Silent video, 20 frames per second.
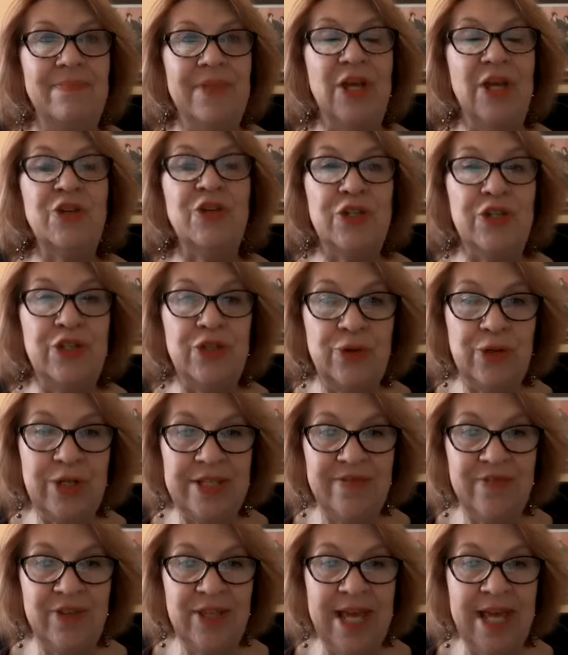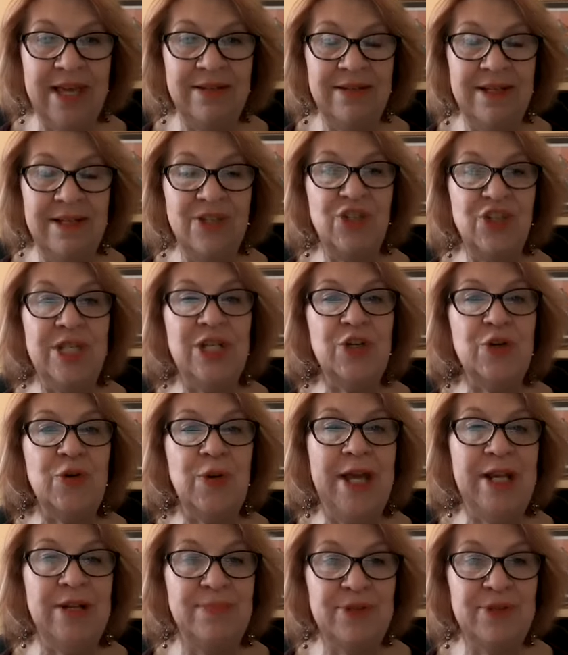a good source for that? Is she a
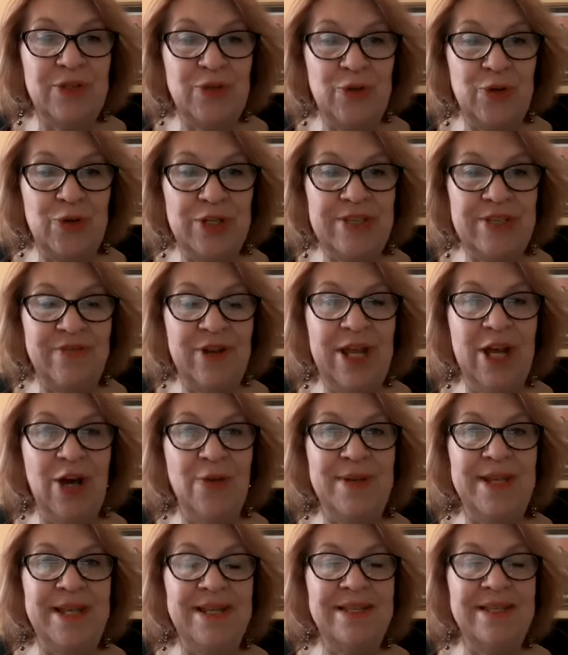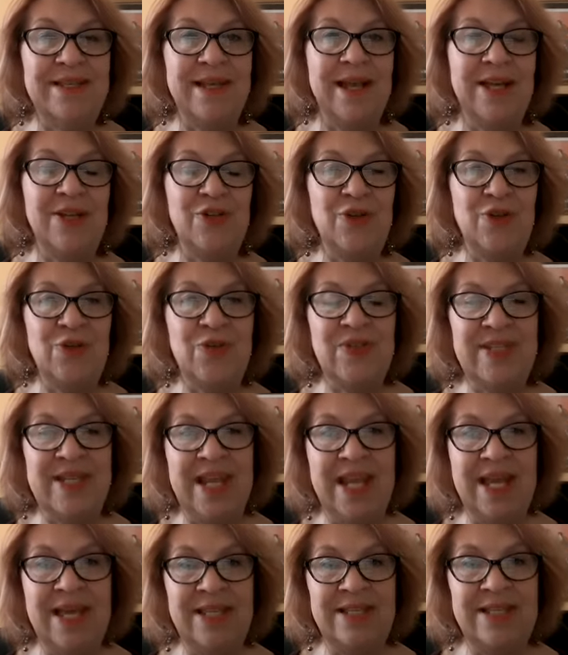credible source for helping us
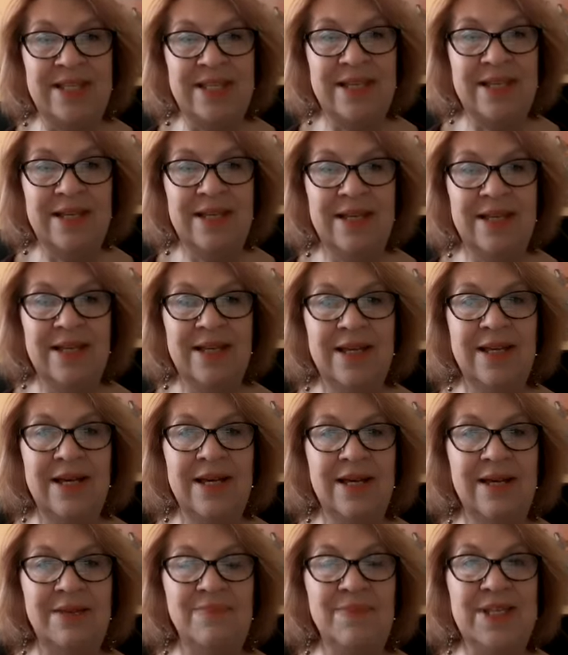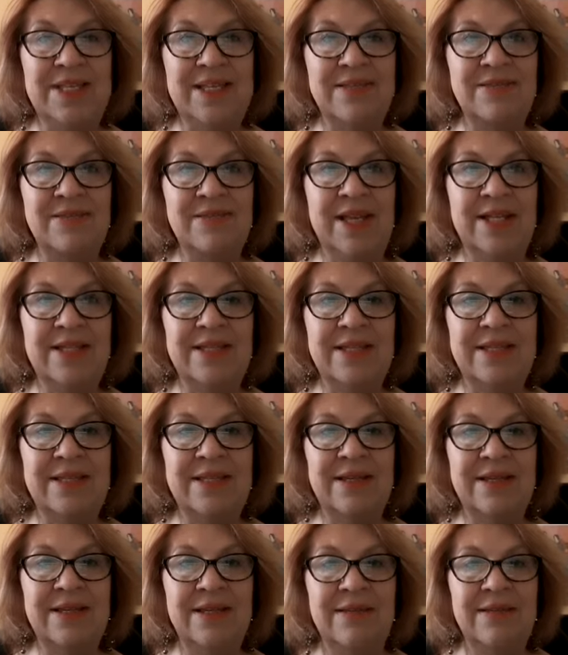understand Mrs. Glitz?
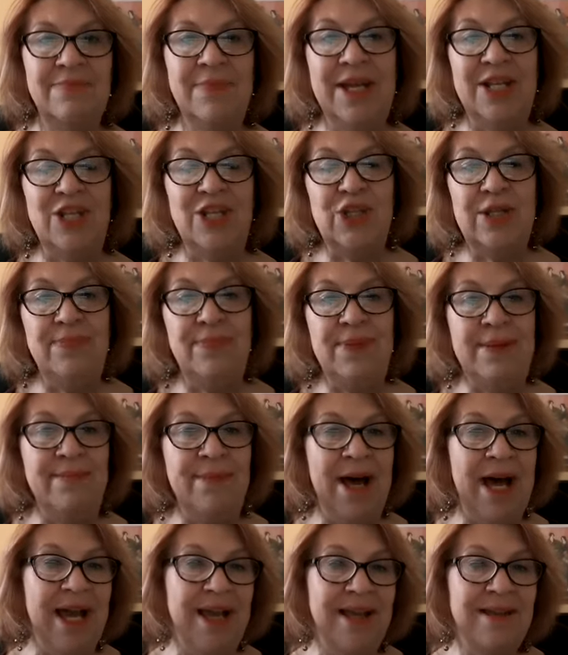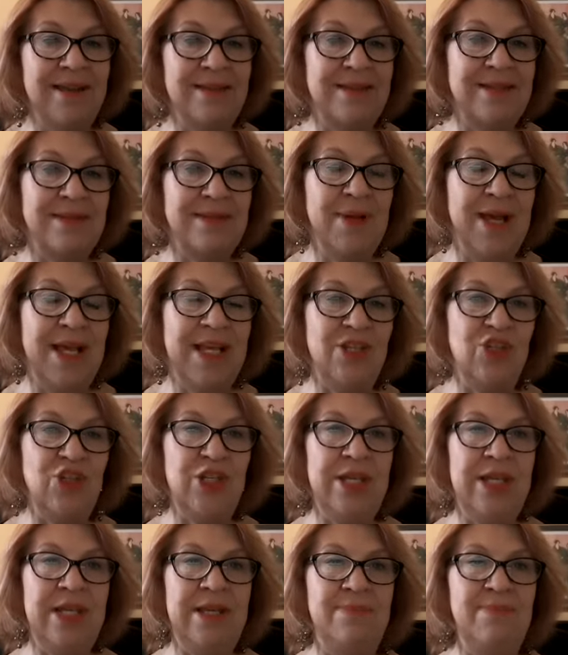Might she be biased? Might
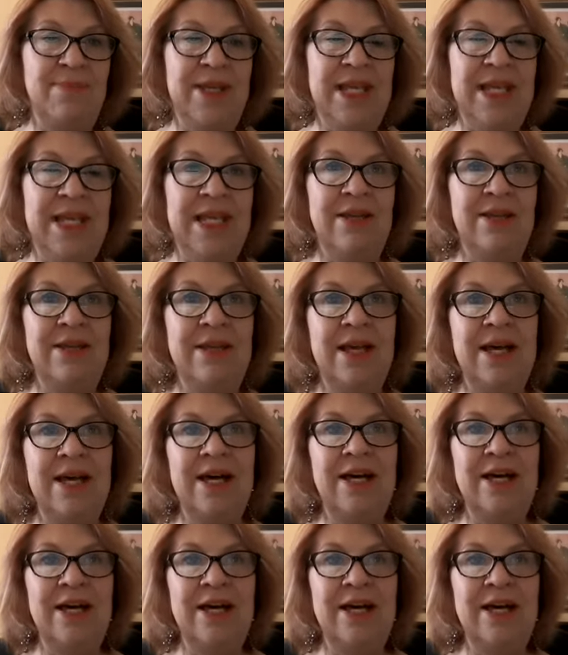she be